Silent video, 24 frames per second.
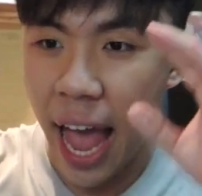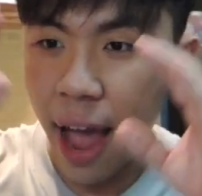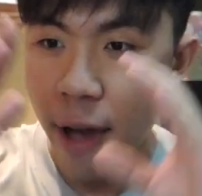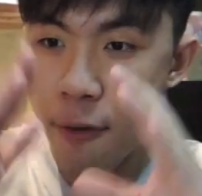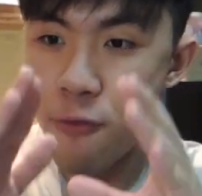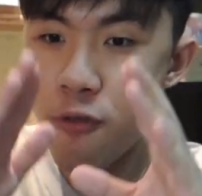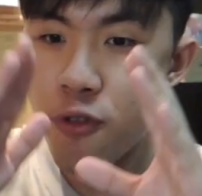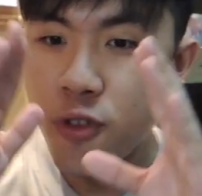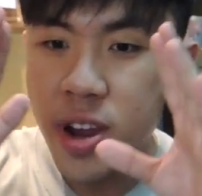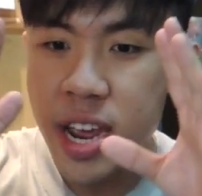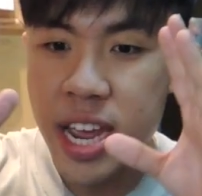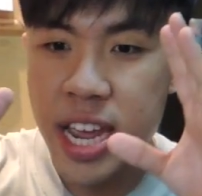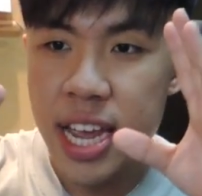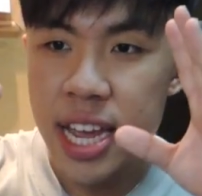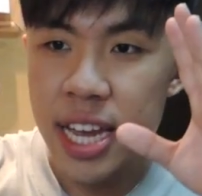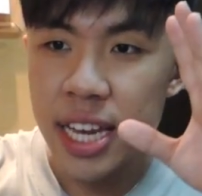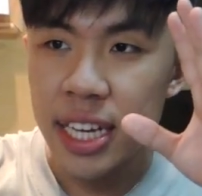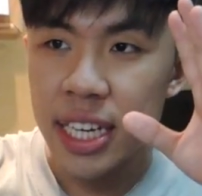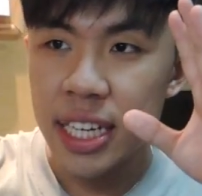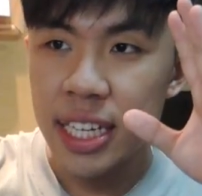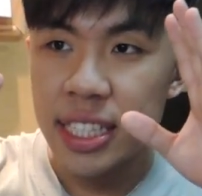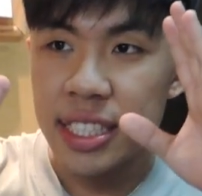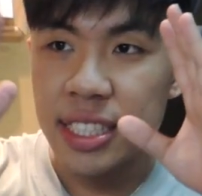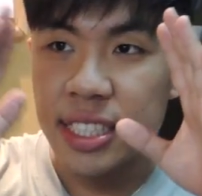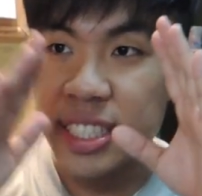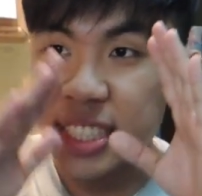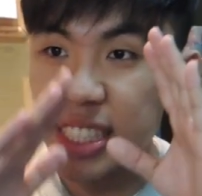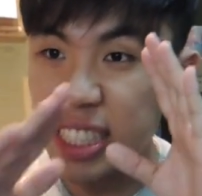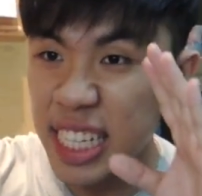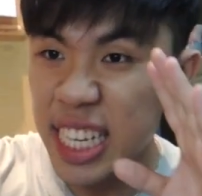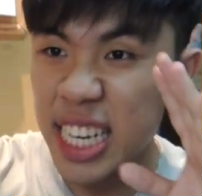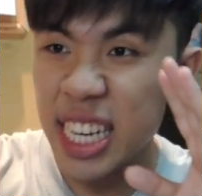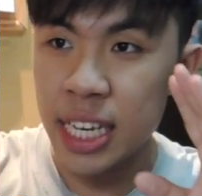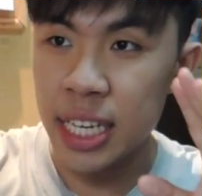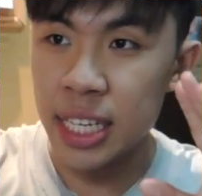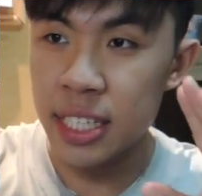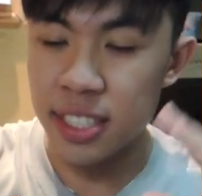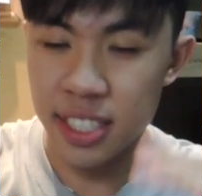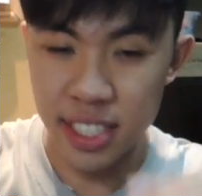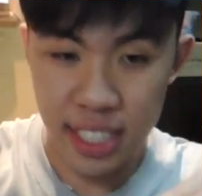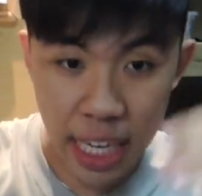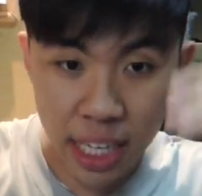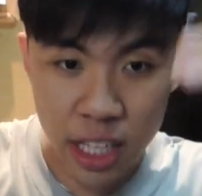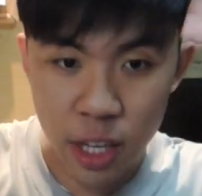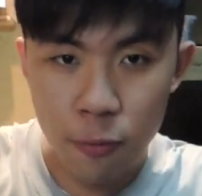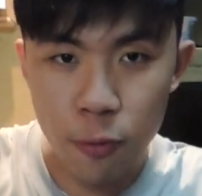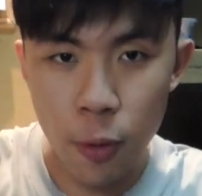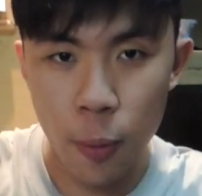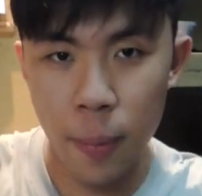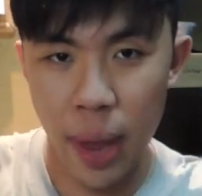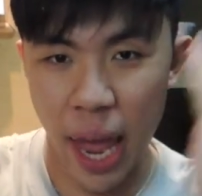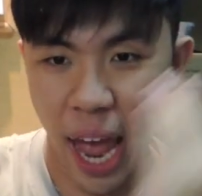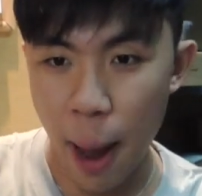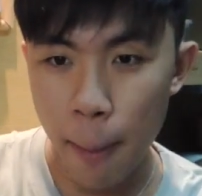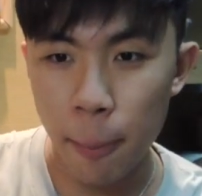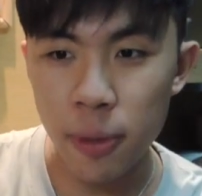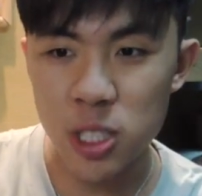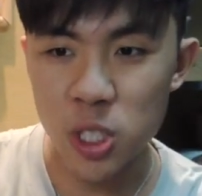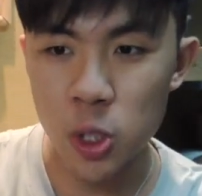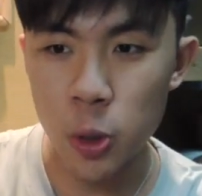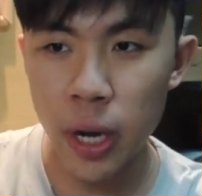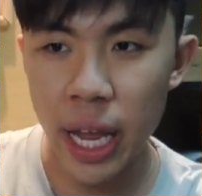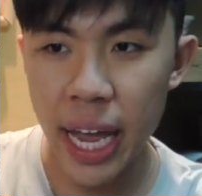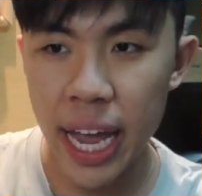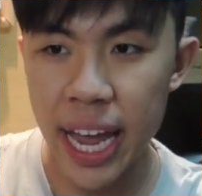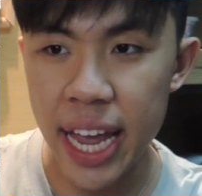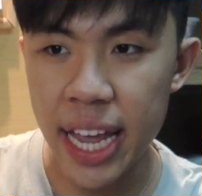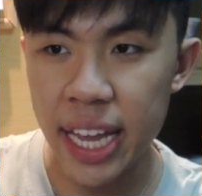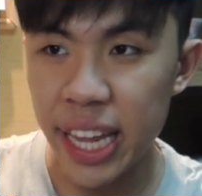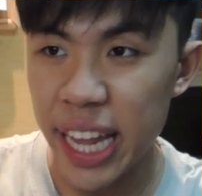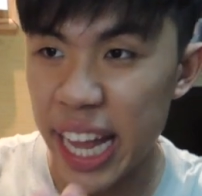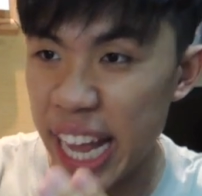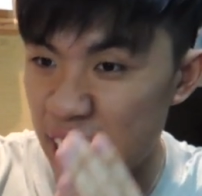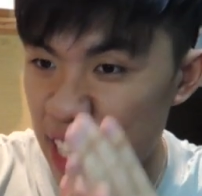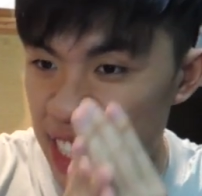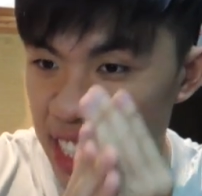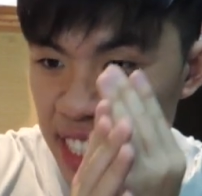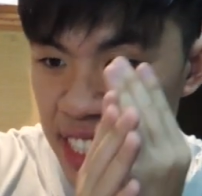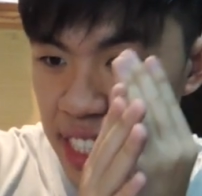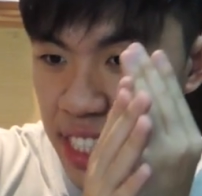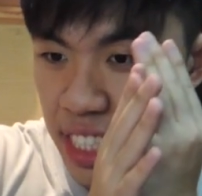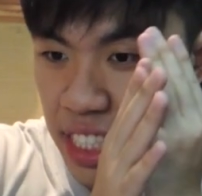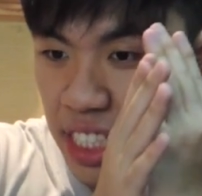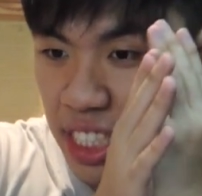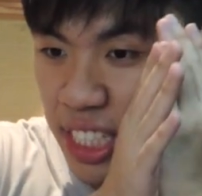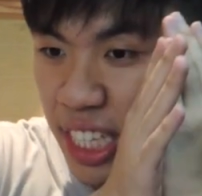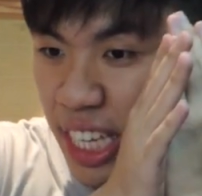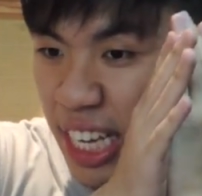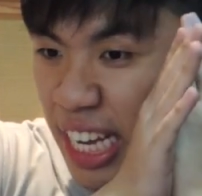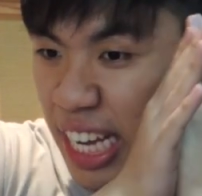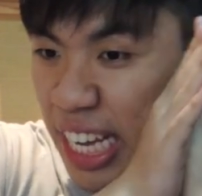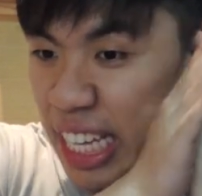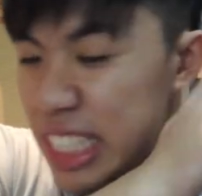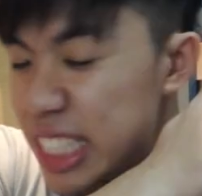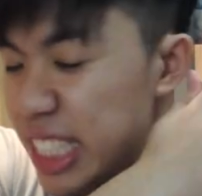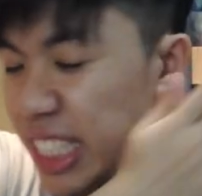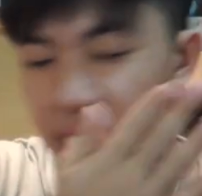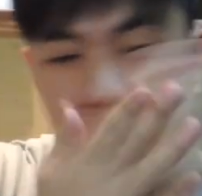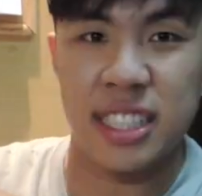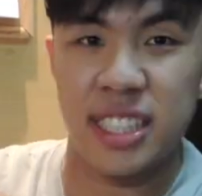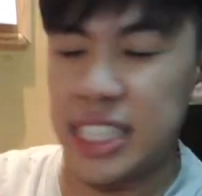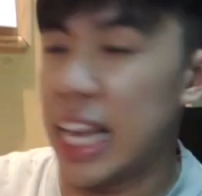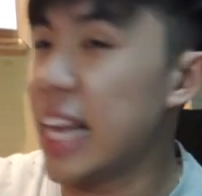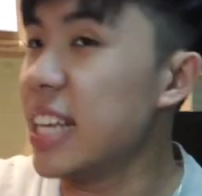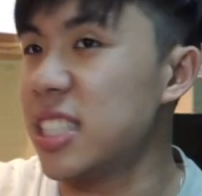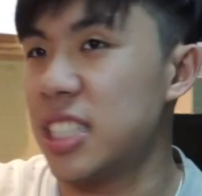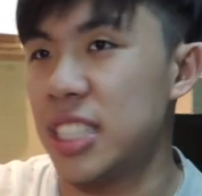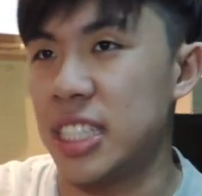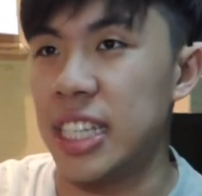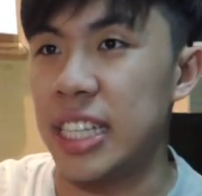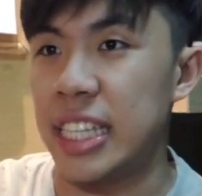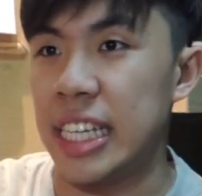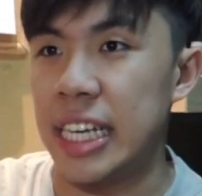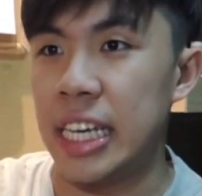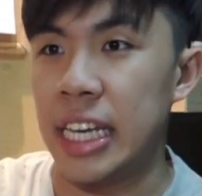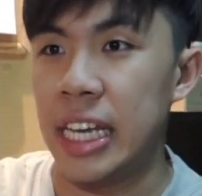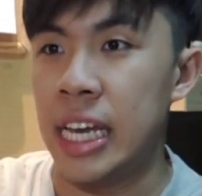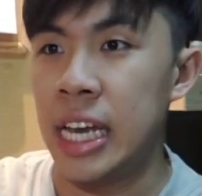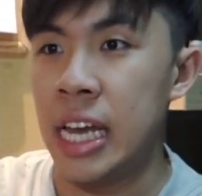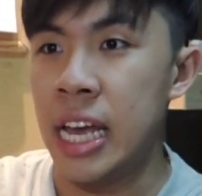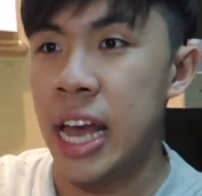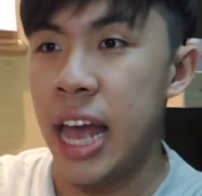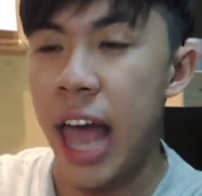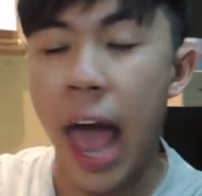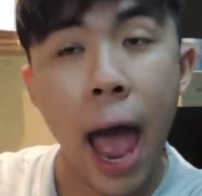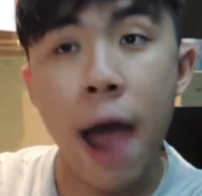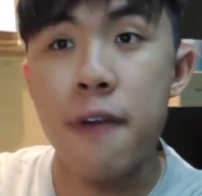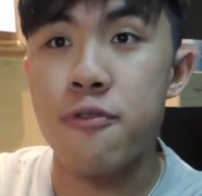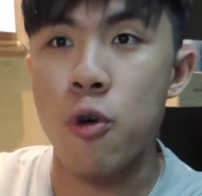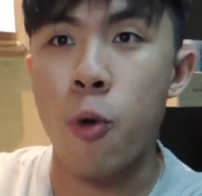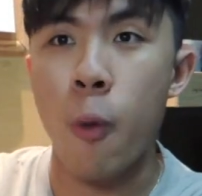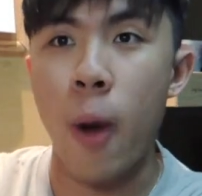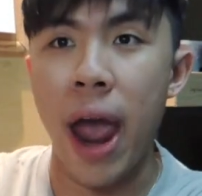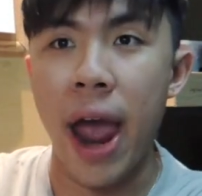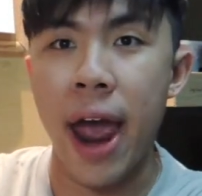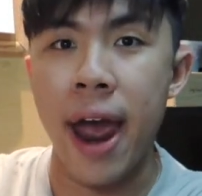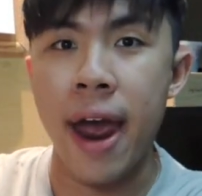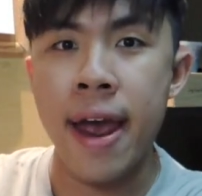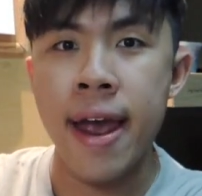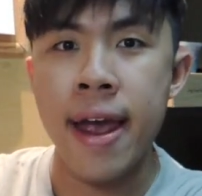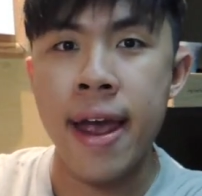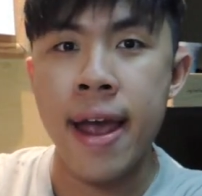Every scene, starting from episode 8, it's just intensity everywhere.